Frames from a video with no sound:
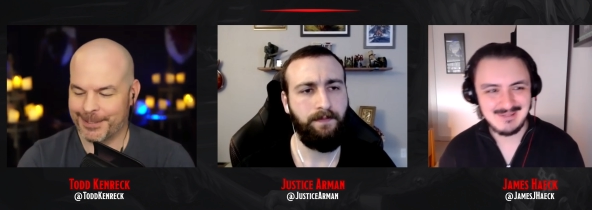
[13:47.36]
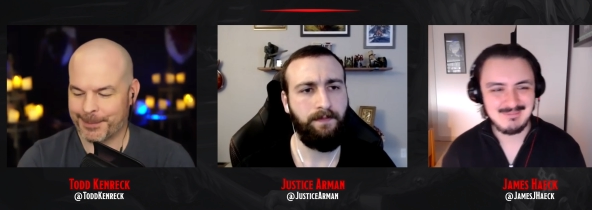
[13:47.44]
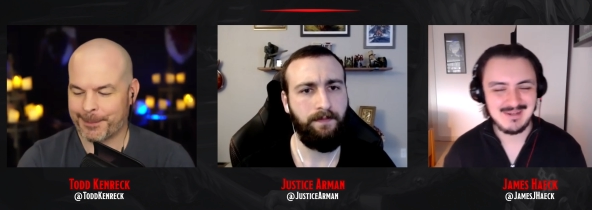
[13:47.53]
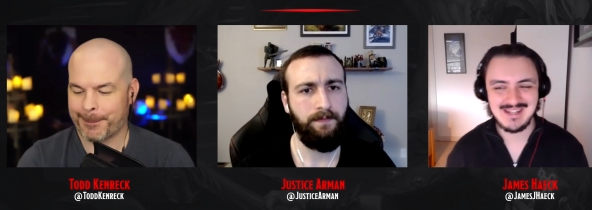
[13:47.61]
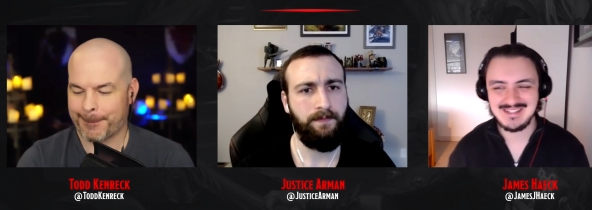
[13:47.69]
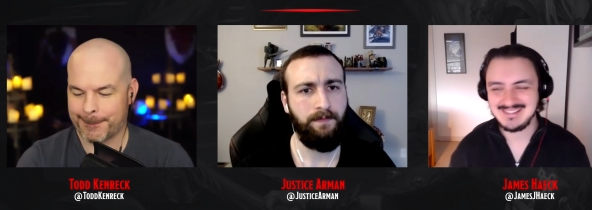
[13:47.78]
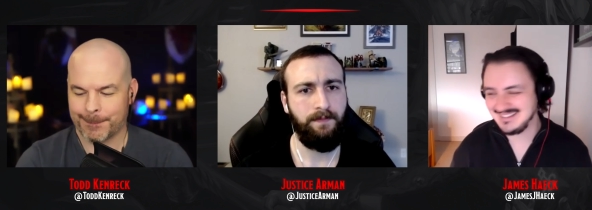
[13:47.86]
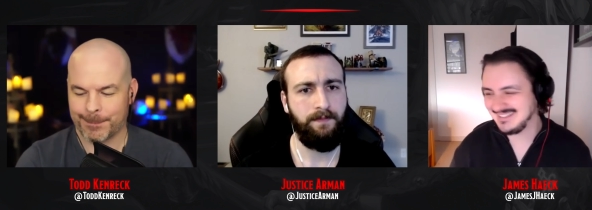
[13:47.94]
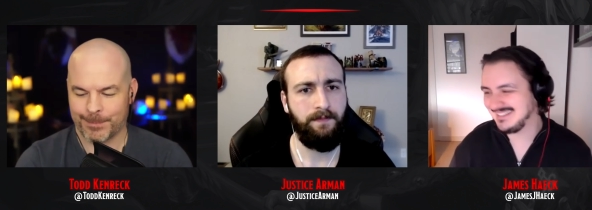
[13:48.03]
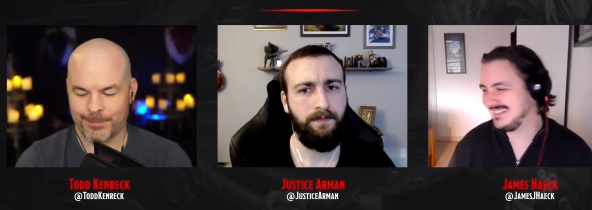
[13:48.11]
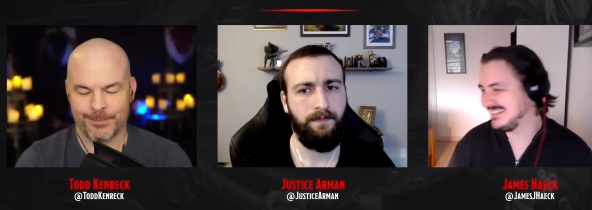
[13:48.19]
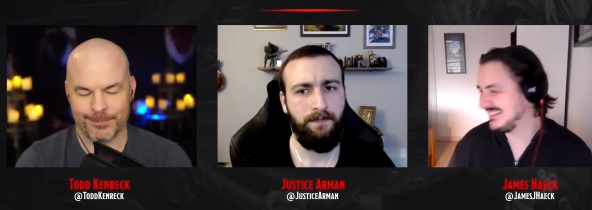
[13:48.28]
Speaker 1: yeah. But
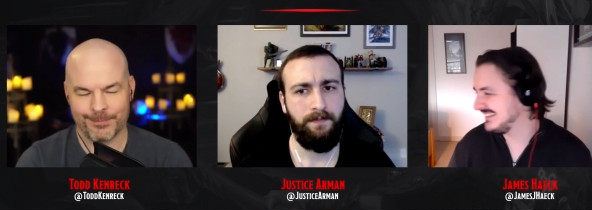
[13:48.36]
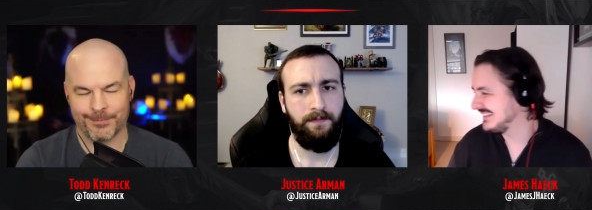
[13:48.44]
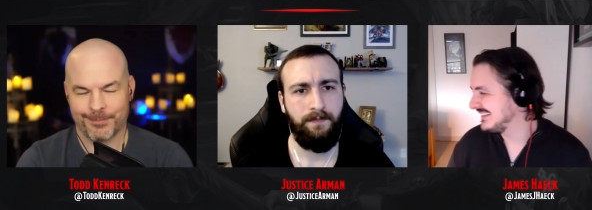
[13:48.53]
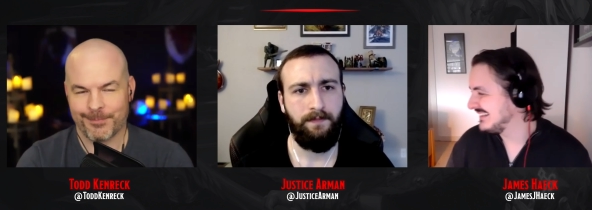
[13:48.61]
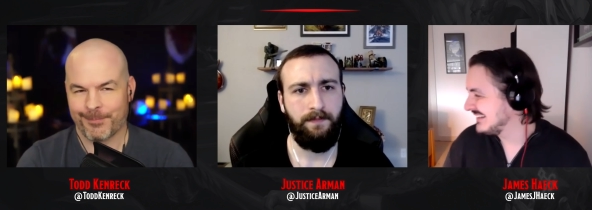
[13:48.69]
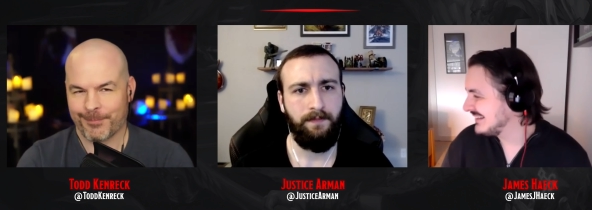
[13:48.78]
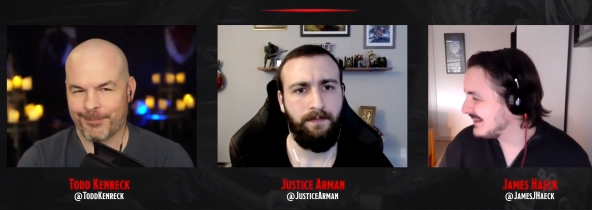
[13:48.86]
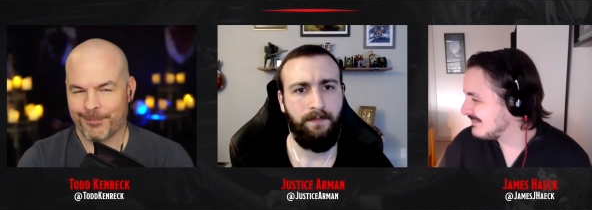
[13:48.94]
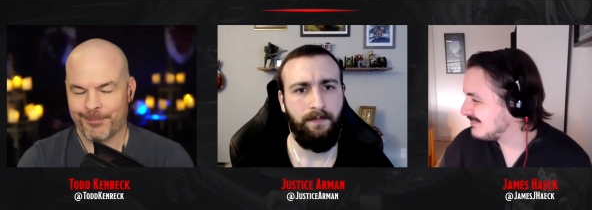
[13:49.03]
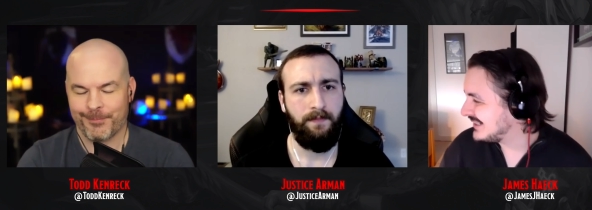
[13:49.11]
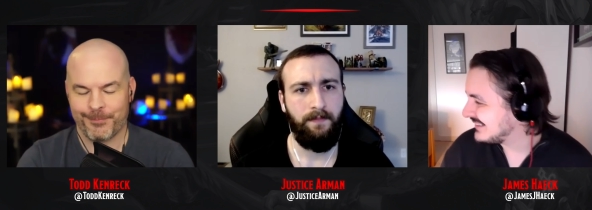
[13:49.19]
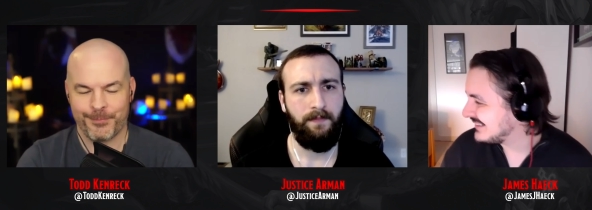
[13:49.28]

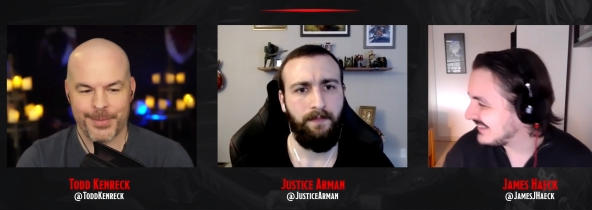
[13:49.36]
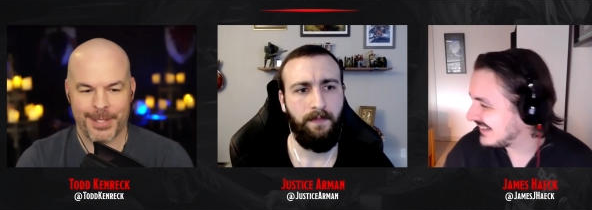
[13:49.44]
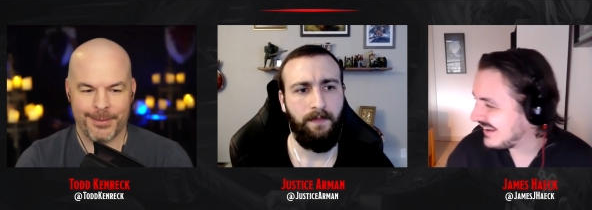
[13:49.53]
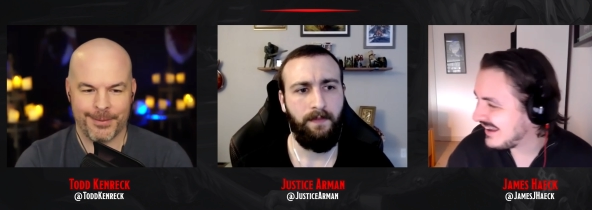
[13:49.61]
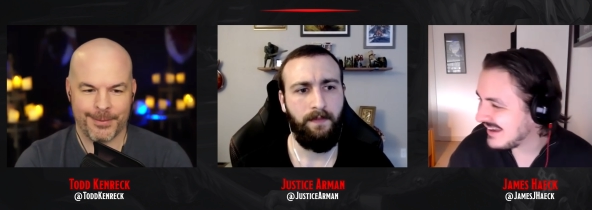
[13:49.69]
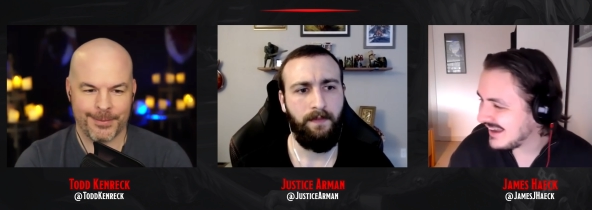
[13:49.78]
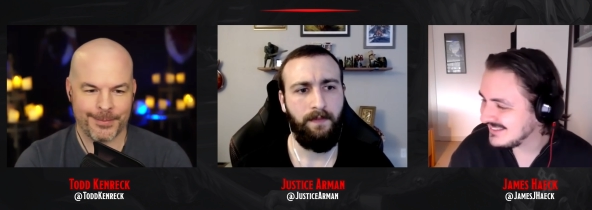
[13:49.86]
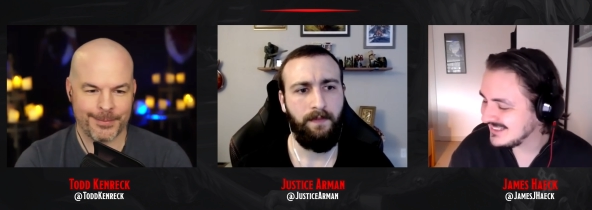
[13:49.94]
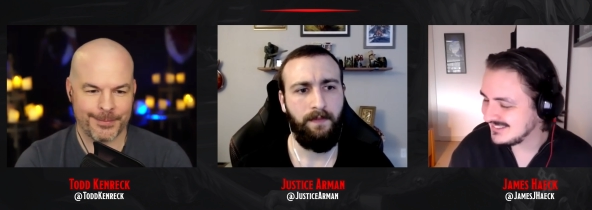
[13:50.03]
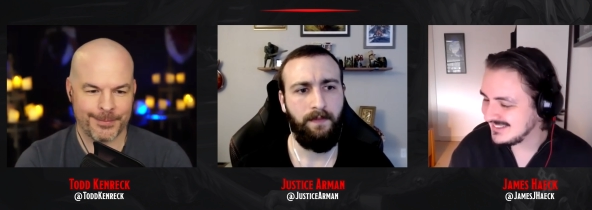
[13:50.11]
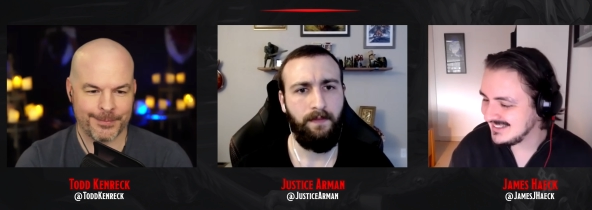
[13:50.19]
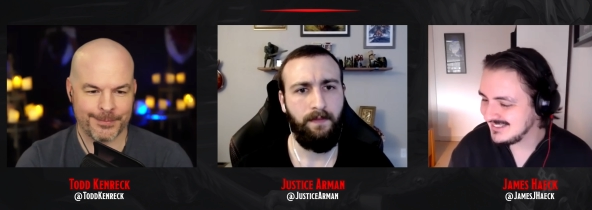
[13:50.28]
but I, I think
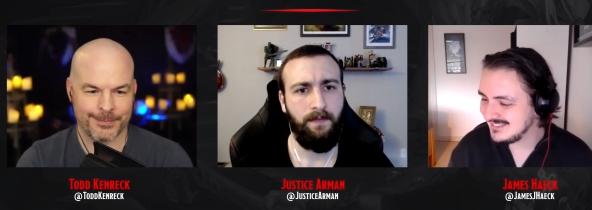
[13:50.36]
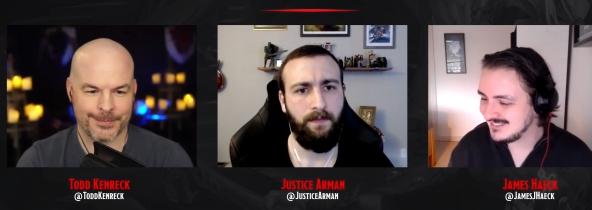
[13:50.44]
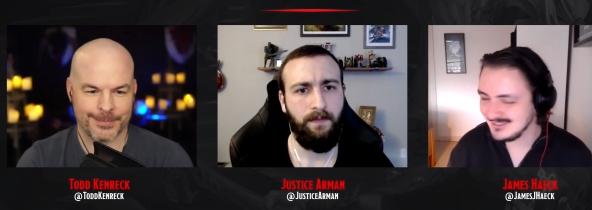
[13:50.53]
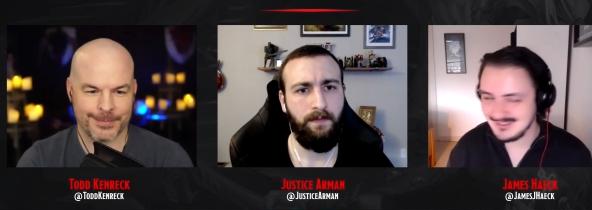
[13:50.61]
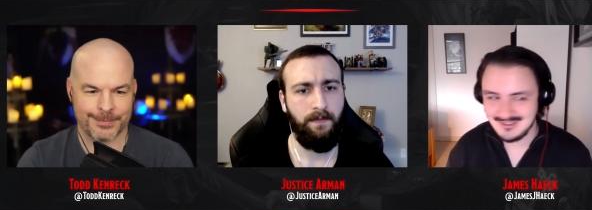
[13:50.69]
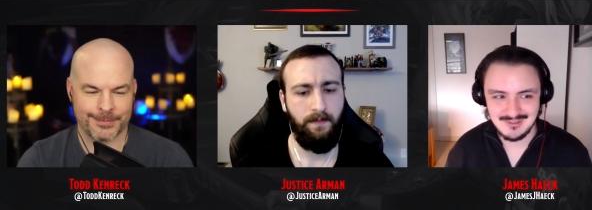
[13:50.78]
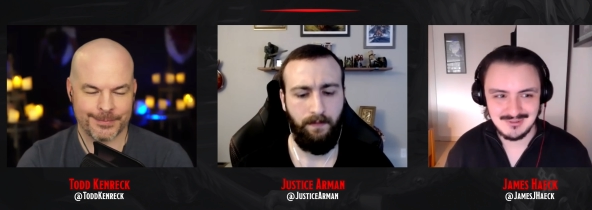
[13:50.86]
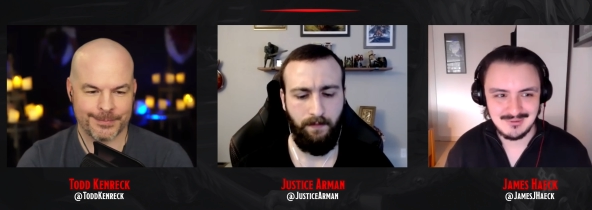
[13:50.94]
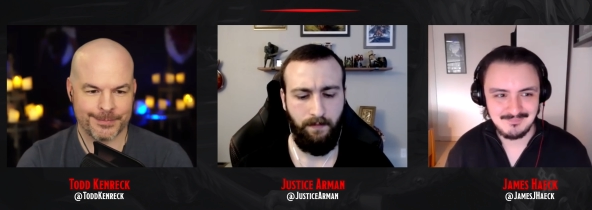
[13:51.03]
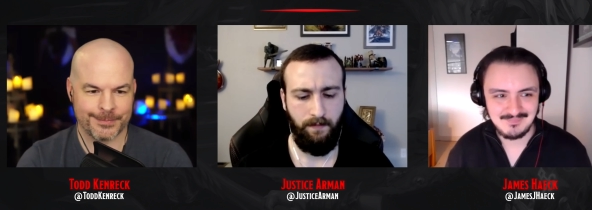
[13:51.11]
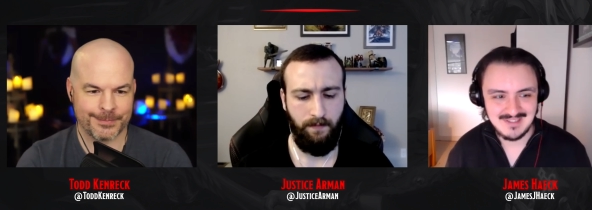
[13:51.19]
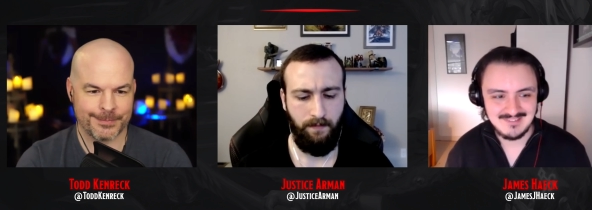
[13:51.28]
it's easier to
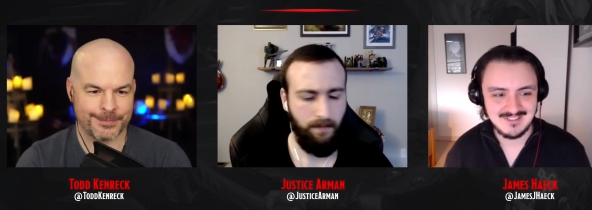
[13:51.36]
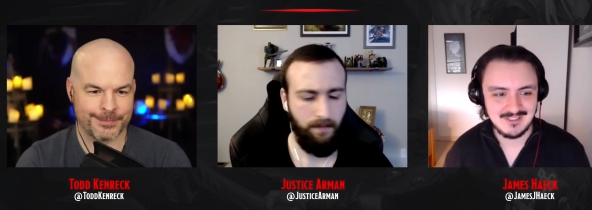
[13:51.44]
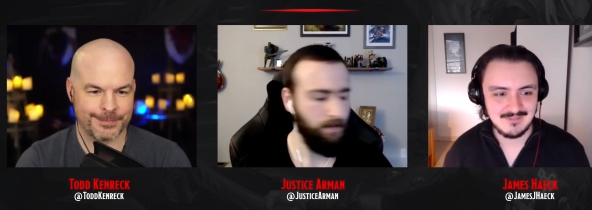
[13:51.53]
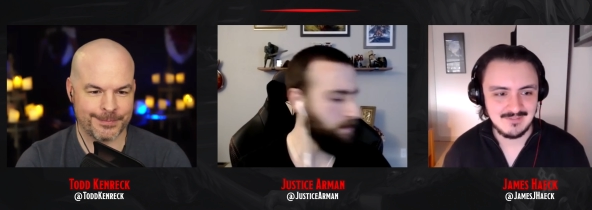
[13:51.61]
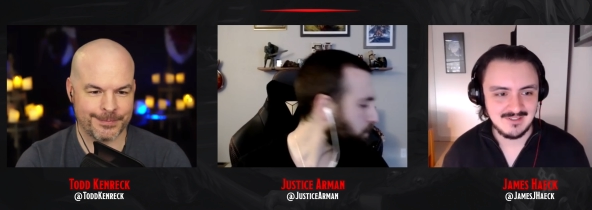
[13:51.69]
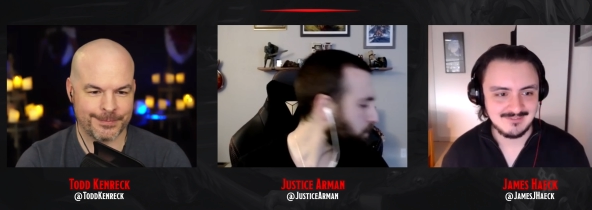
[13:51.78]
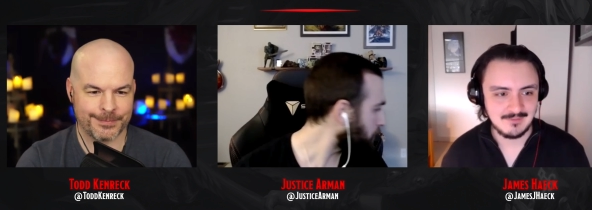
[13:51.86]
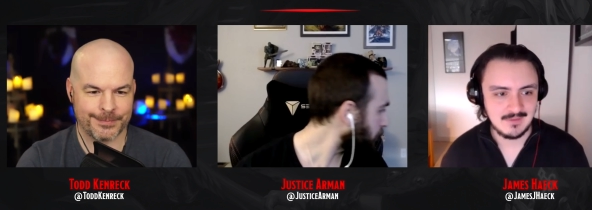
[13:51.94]
incentivize